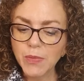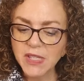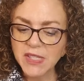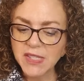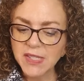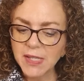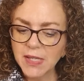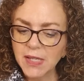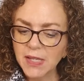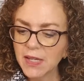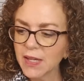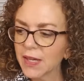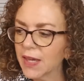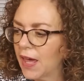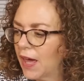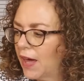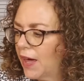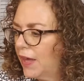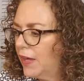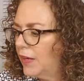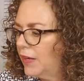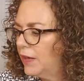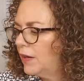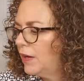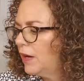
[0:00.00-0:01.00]
C
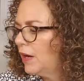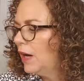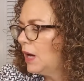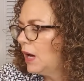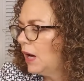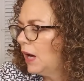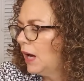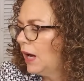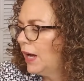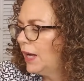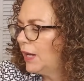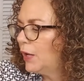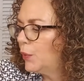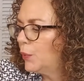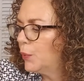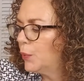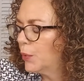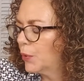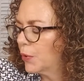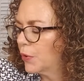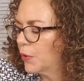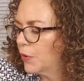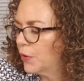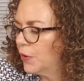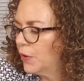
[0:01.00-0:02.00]
again. I
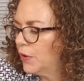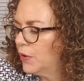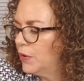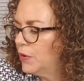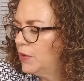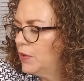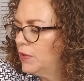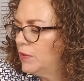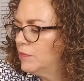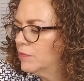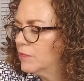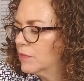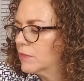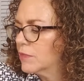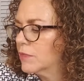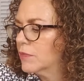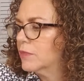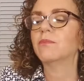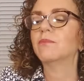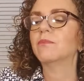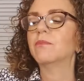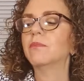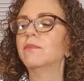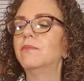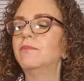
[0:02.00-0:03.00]
ordered
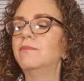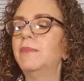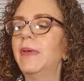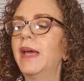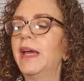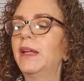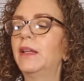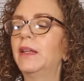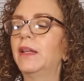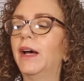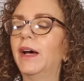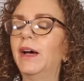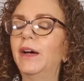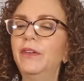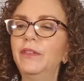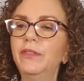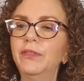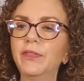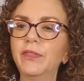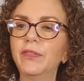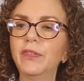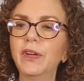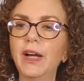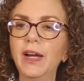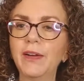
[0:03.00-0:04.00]
May Love.
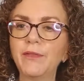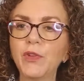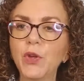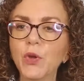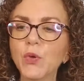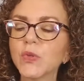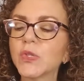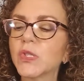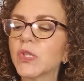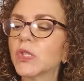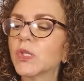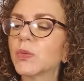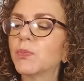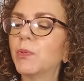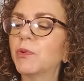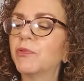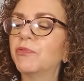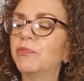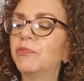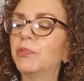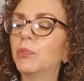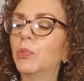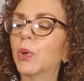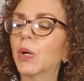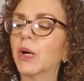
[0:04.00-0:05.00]
I've used this
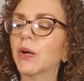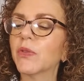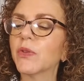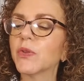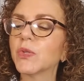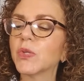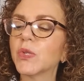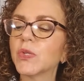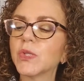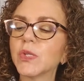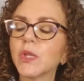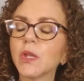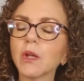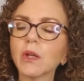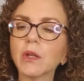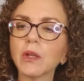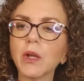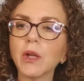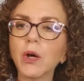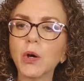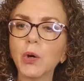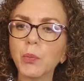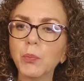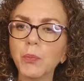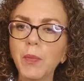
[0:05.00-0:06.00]
before. This is the
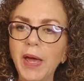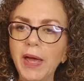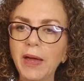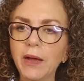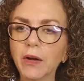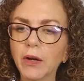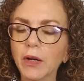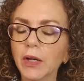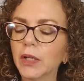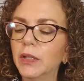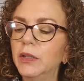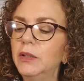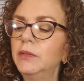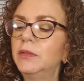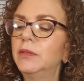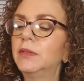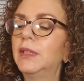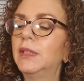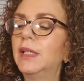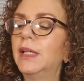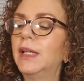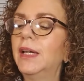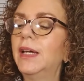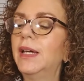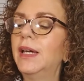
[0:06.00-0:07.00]
Glow Maker
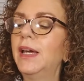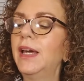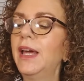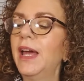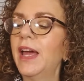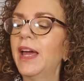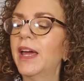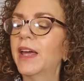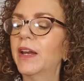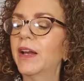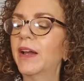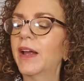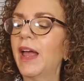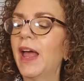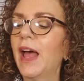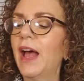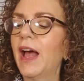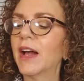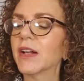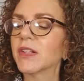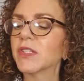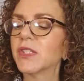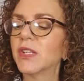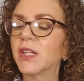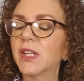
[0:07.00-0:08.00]

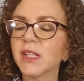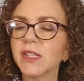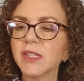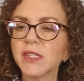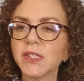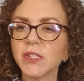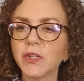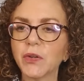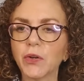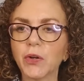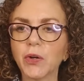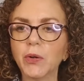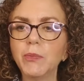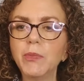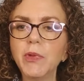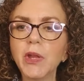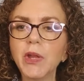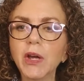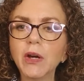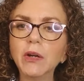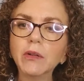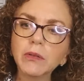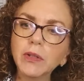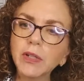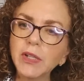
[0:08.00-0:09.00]
antioxidant serum. The
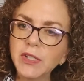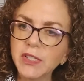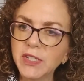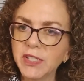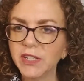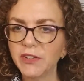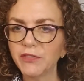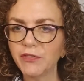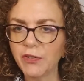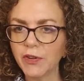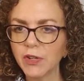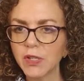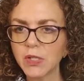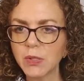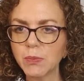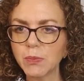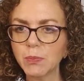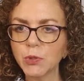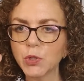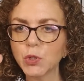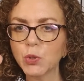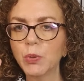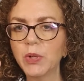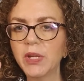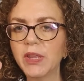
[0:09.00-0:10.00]
only difference
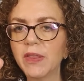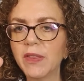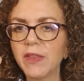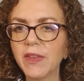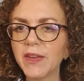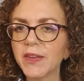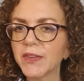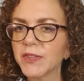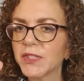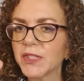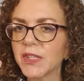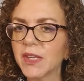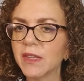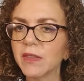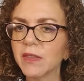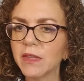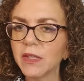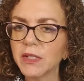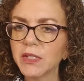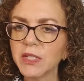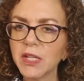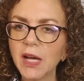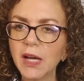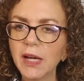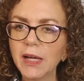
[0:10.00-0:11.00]
between this and the
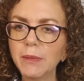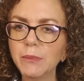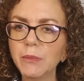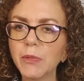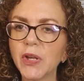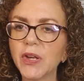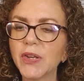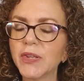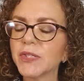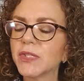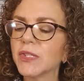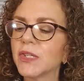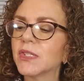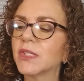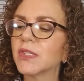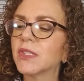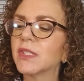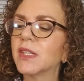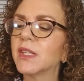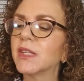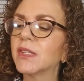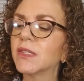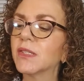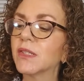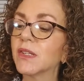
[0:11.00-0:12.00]
Timeless is
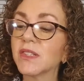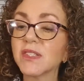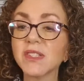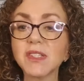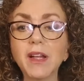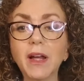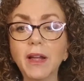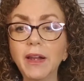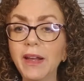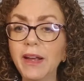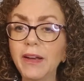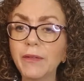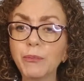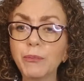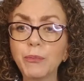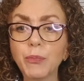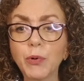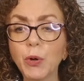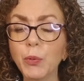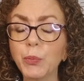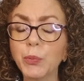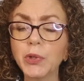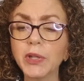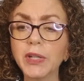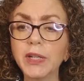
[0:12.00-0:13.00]
this does not have
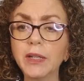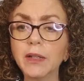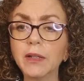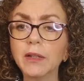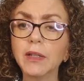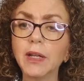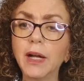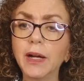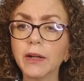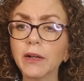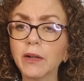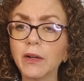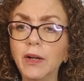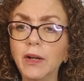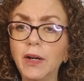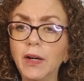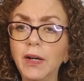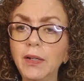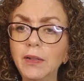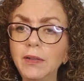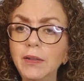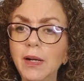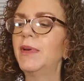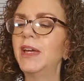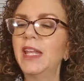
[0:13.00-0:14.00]
propylene
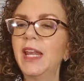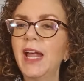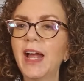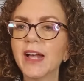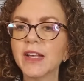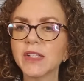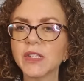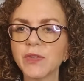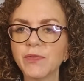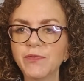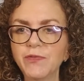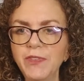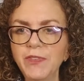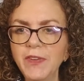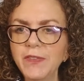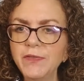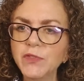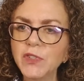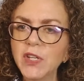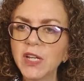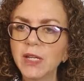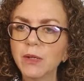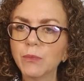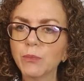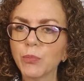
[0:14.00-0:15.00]
glycol. It has
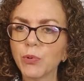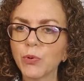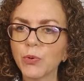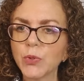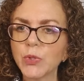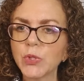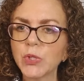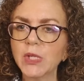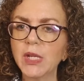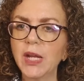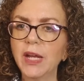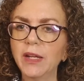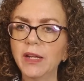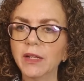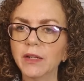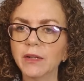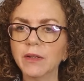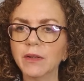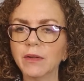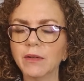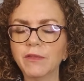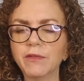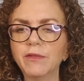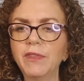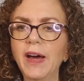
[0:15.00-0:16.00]
15%
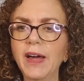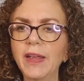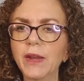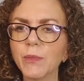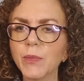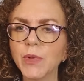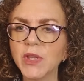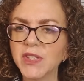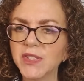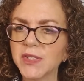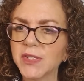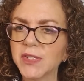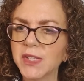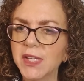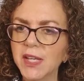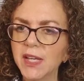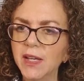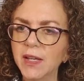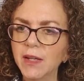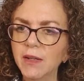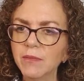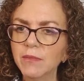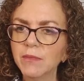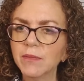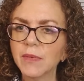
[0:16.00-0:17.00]
vitamin
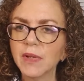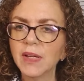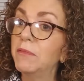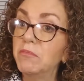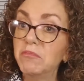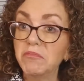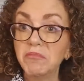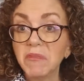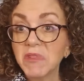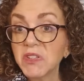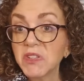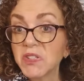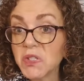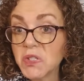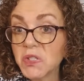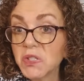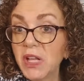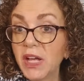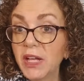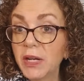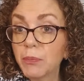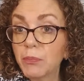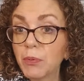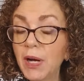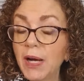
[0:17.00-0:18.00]
C. This is
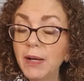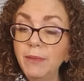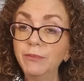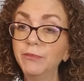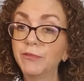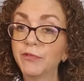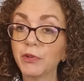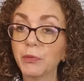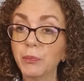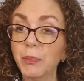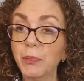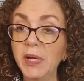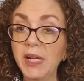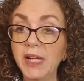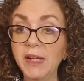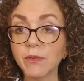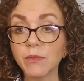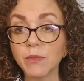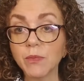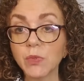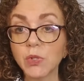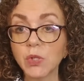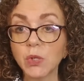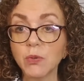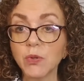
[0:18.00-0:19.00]
not a problem for me,
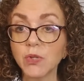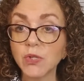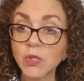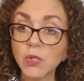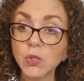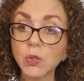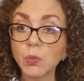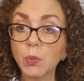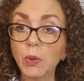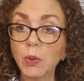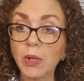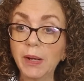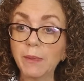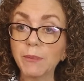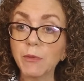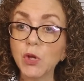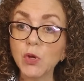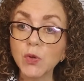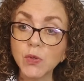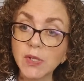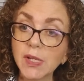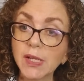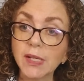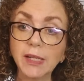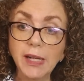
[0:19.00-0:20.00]
so this is what I'm
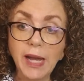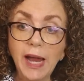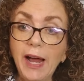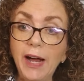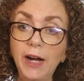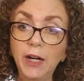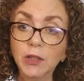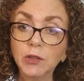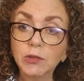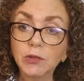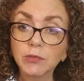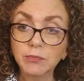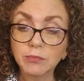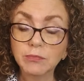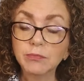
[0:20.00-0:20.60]
using now.